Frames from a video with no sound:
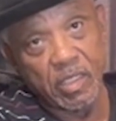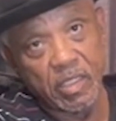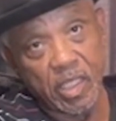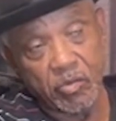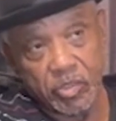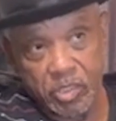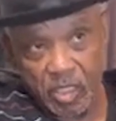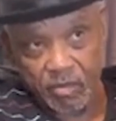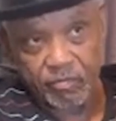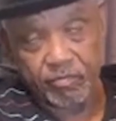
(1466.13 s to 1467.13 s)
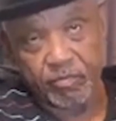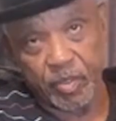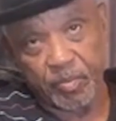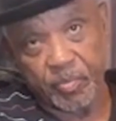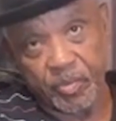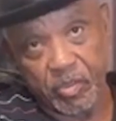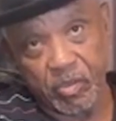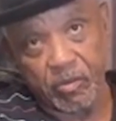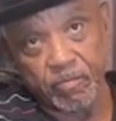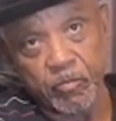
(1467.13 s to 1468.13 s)
They were tough, you
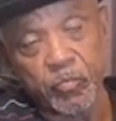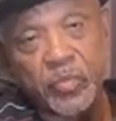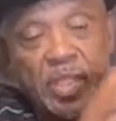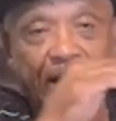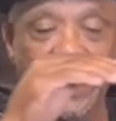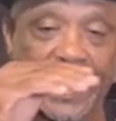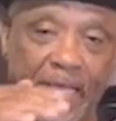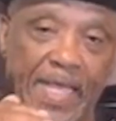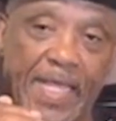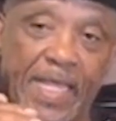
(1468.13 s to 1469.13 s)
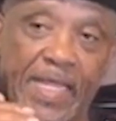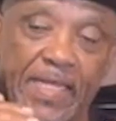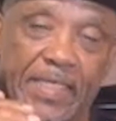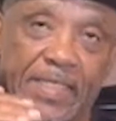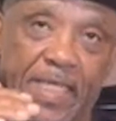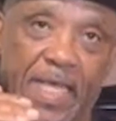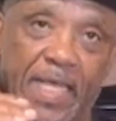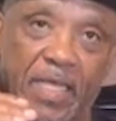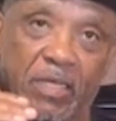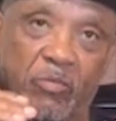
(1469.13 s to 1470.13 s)
know. They
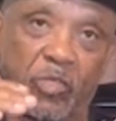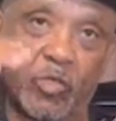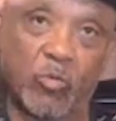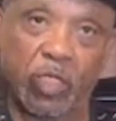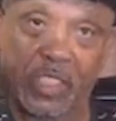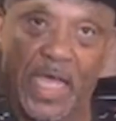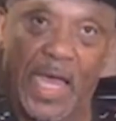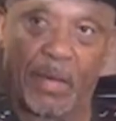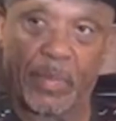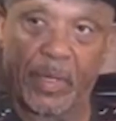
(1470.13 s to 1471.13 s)
tank was on the top.